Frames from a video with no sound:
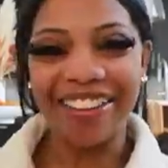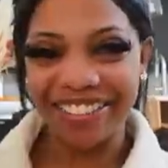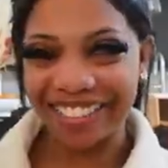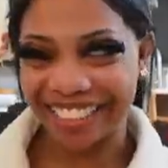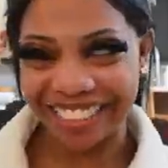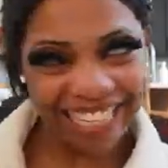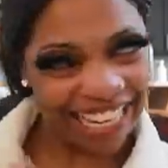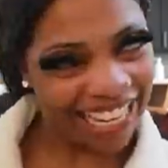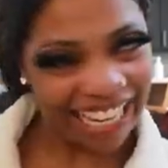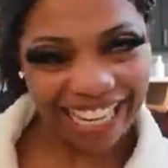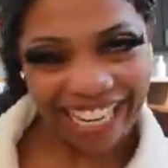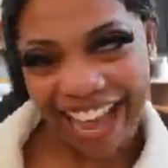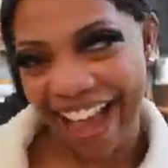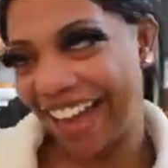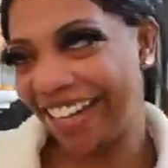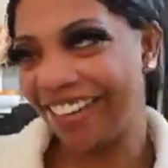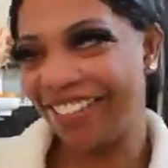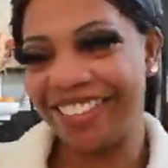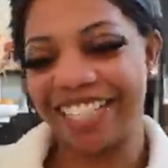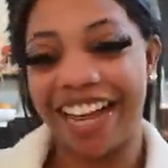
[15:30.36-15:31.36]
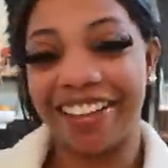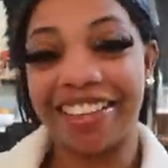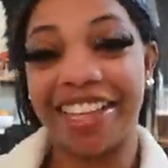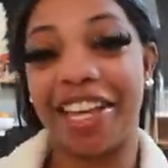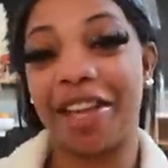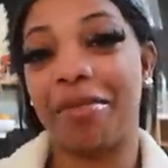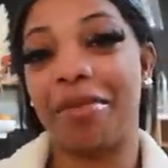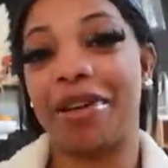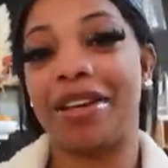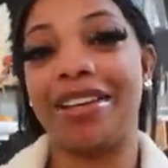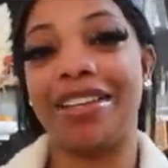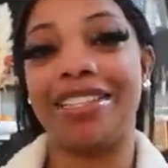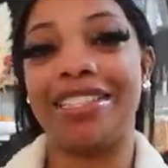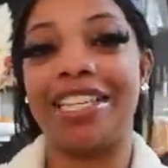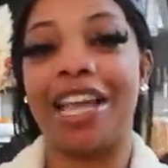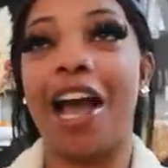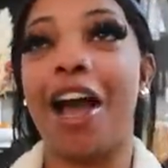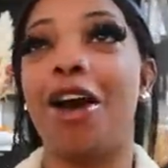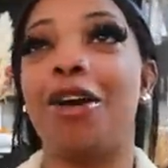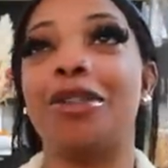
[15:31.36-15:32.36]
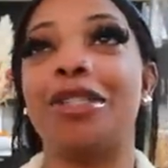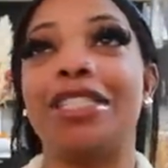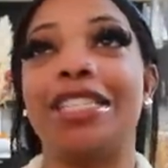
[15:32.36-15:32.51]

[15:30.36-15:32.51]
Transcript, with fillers: know what you're thinking, y'all. I know what y'all thinking, because y'all,